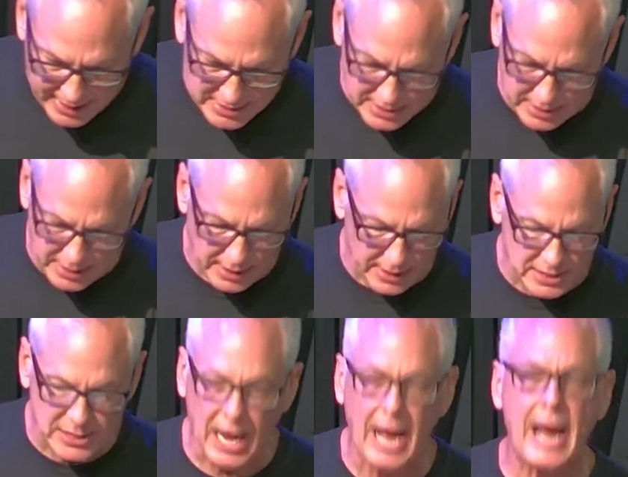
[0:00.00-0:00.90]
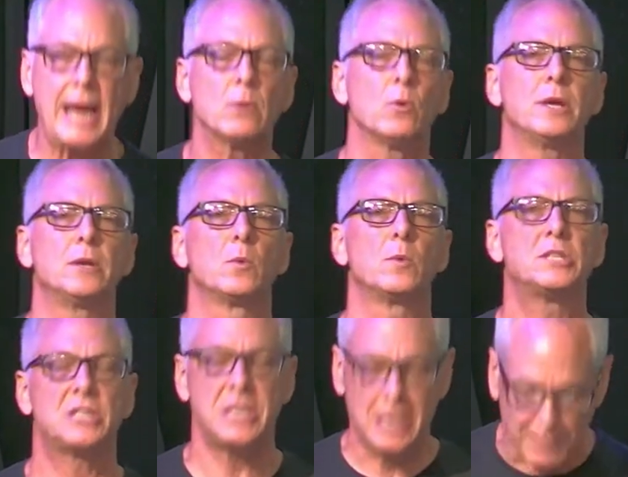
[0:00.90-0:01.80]
a tyrant, or we
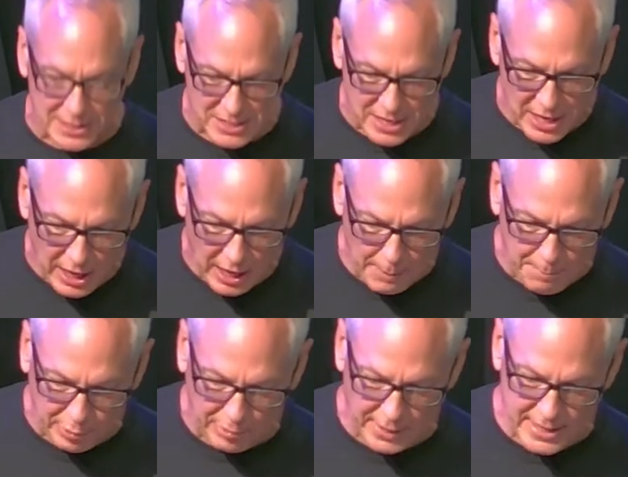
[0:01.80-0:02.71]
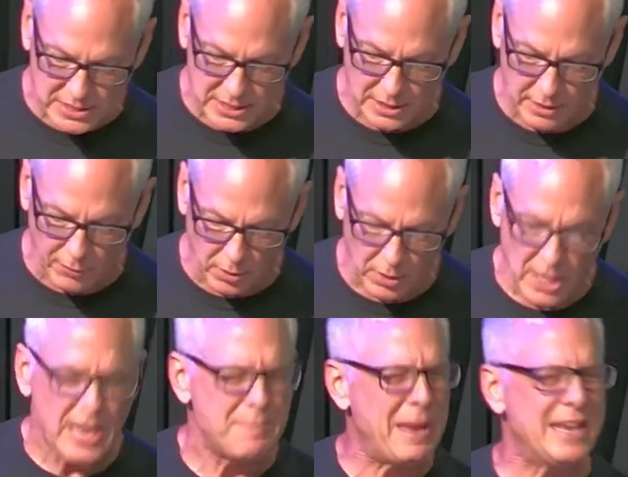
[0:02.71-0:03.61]
see him as oppressive, or
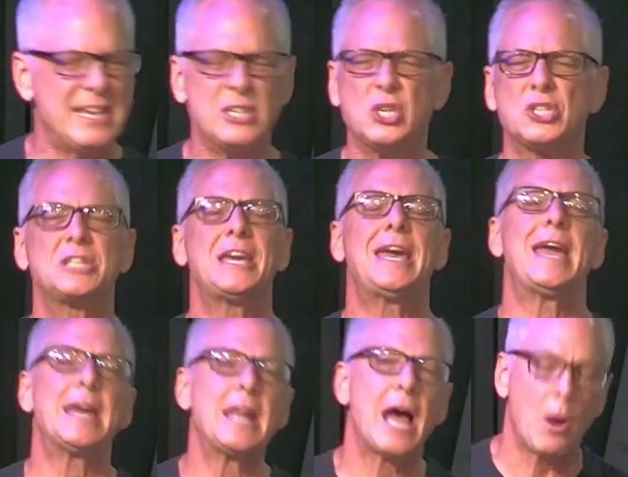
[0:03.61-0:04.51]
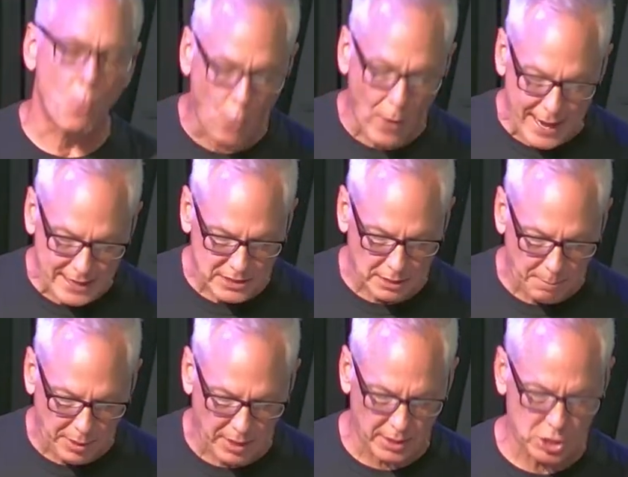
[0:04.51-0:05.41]
man, he just cannot wait to
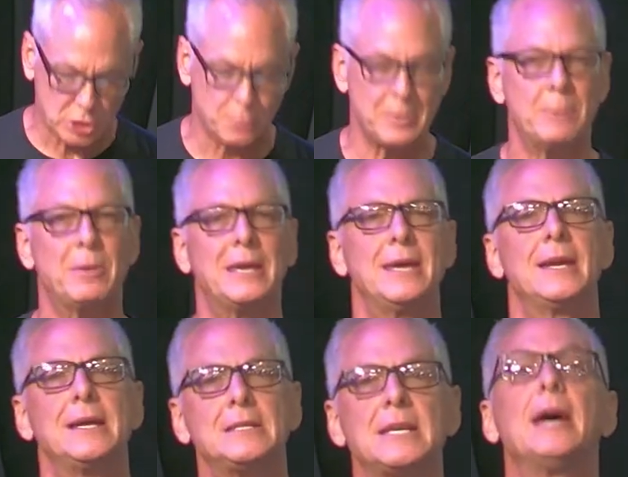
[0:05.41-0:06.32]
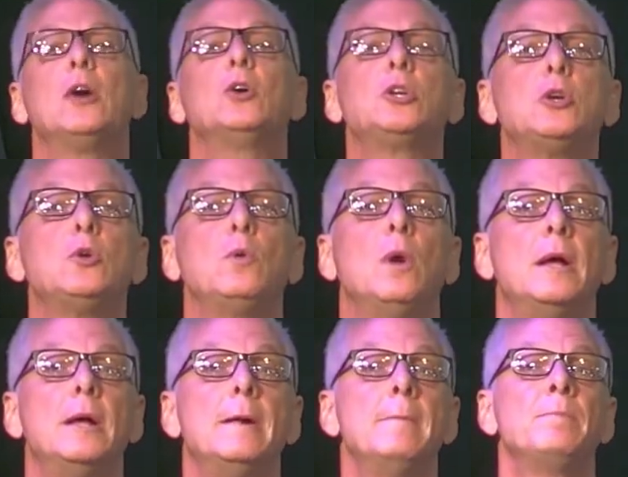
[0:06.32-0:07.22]
punish me. But can I tell you,
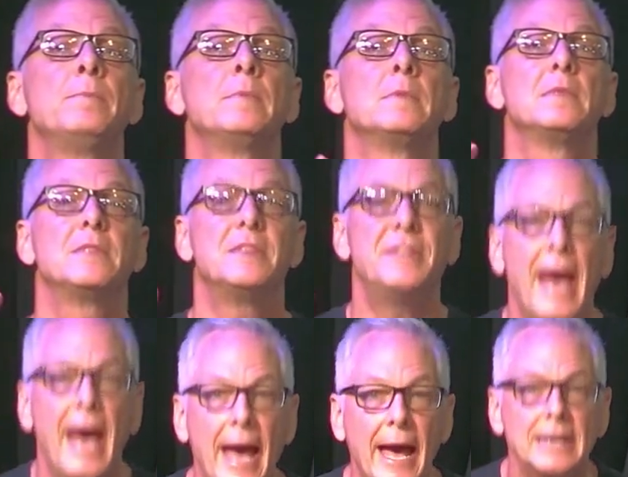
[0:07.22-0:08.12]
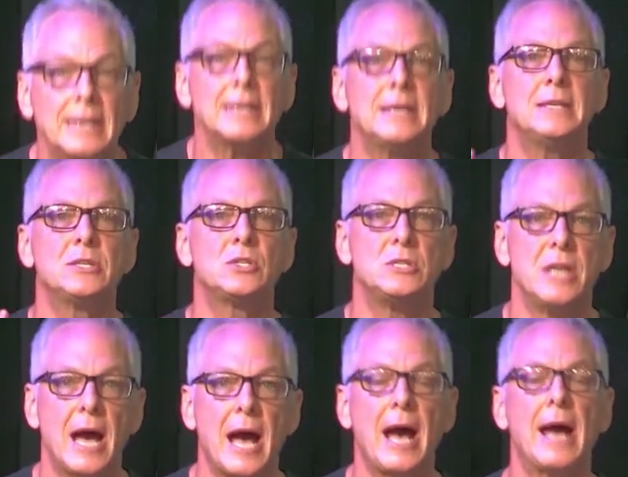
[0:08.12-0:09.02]
that is
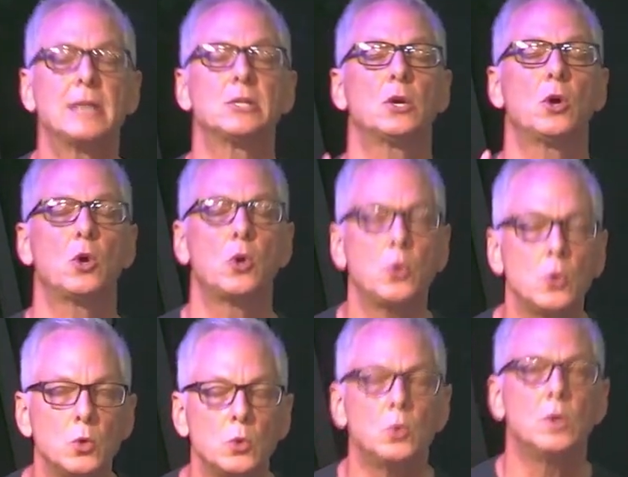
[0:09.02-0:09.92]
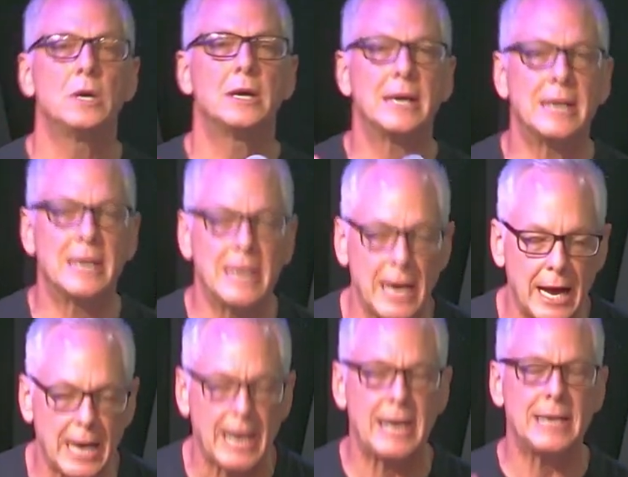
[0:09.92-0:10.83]
not who
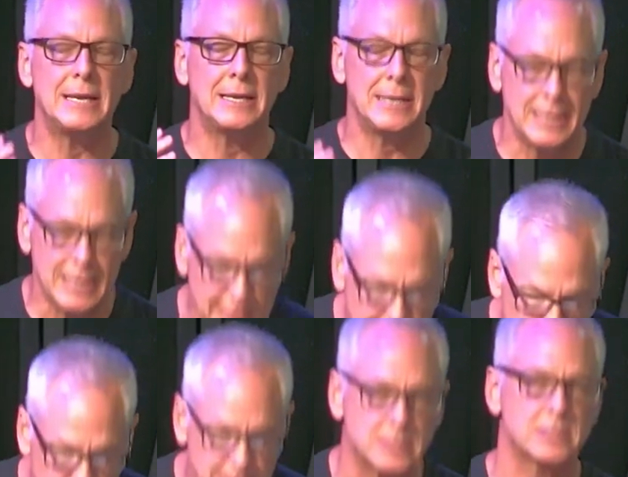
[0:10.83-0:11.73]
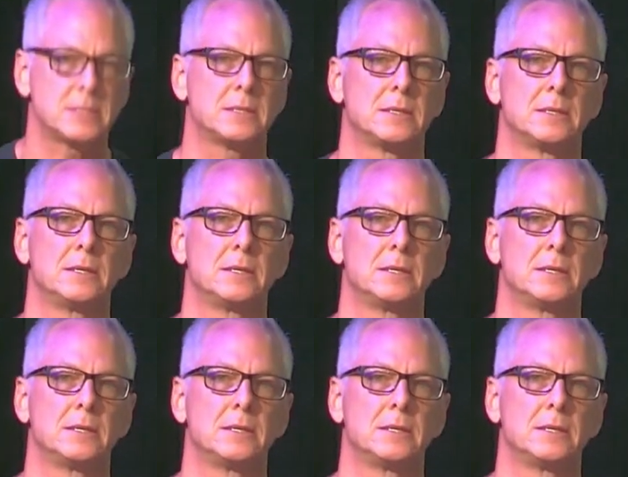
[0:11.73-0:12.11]
God is.